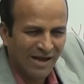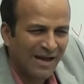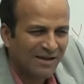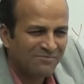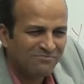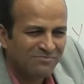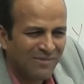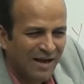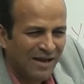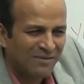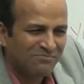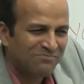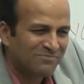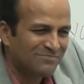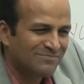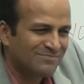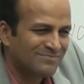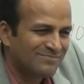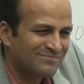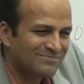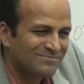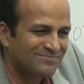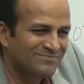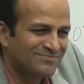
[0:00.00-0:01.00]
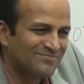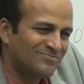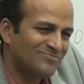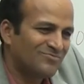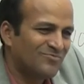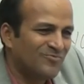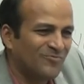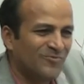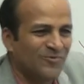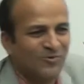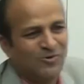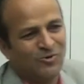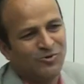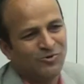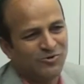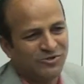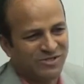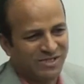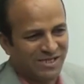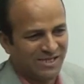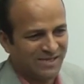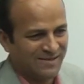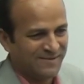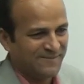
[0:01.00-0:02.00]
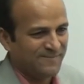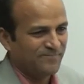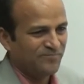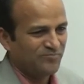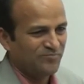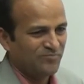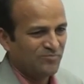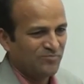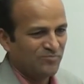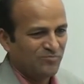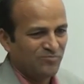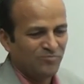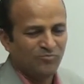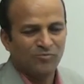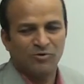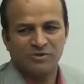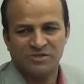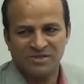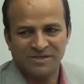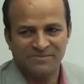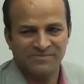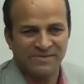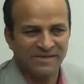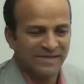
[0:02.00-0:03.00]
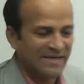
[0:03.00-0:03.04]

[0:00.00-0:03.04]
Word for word: I'm I'm losing most of the